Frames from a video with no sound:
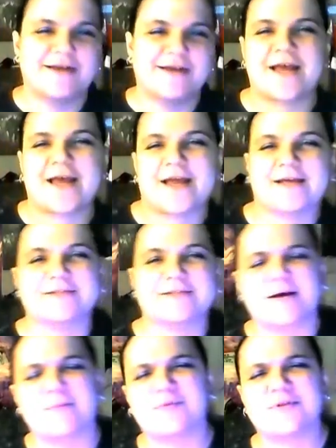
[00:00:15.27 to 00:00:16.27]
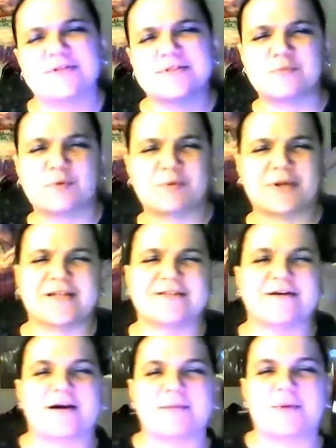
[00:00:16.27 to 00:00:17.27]
And this is what we're going to
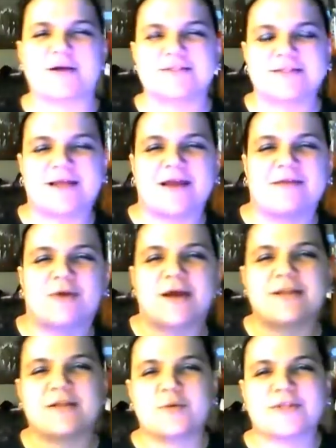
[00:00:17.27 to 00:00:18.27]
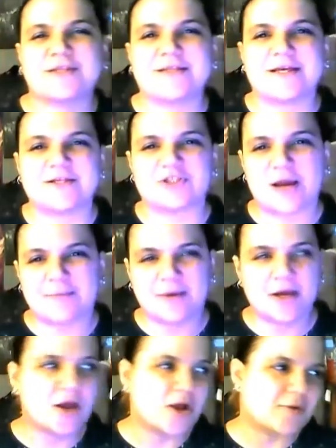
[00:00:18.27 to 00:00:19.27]
talk about today, writing with a day job.
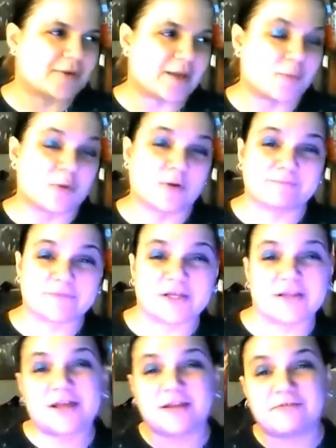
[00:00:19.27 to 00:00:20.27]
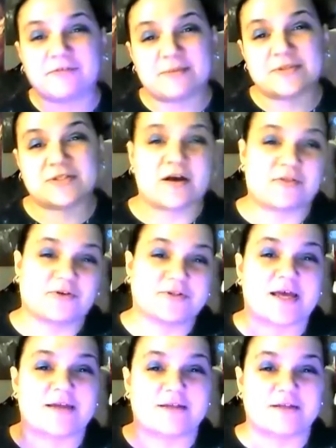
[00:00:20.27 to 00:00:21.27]
Okay, well, a lot of the famous authors
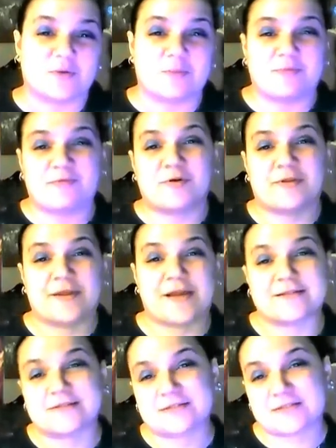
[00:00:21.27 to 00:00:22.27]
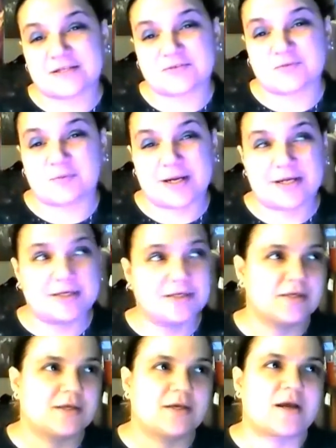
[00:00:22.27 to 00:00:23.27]
had to do it before they got successful, right?
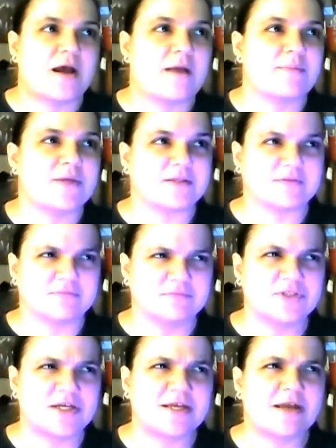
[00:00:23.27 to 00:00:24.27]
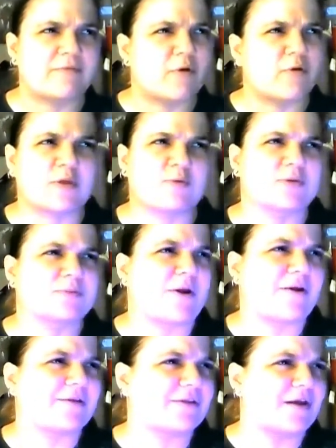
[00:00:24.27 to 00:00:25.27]
I mean, J.K. Rowling was
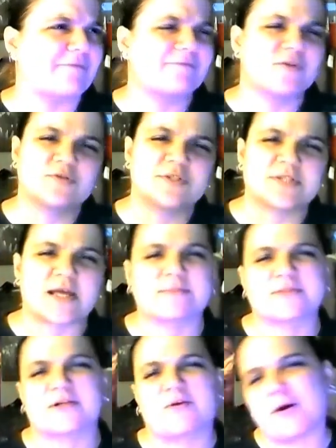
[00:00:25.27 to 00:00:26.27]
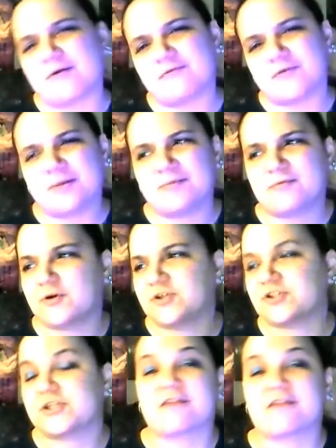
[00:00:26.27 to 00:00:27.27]
apparently on food stamps and on welfare before
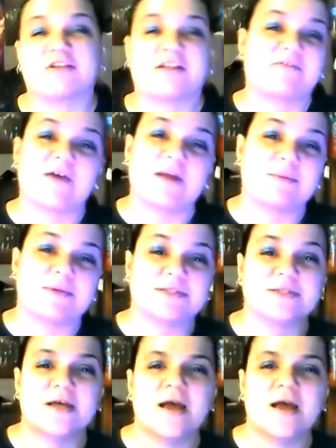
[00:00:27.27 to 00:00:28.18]
she got really famous,